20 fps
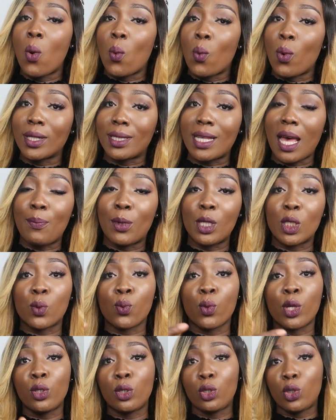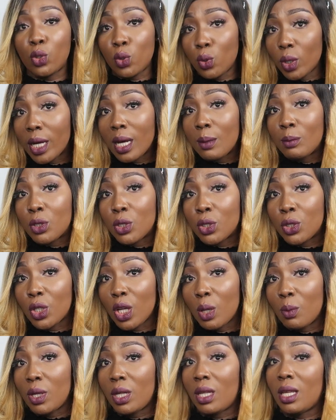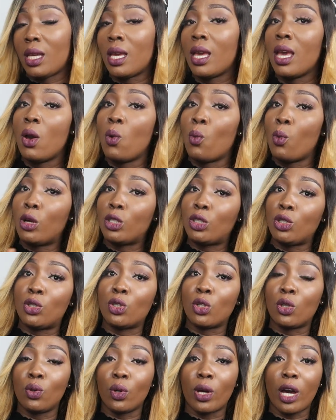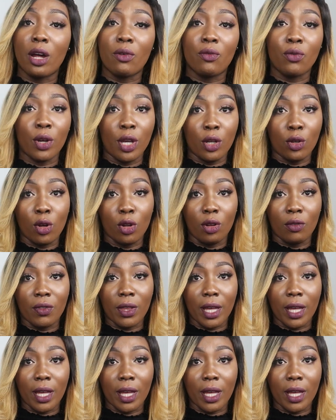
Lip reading: what happens when you do come to Germany, what you should look out for and all of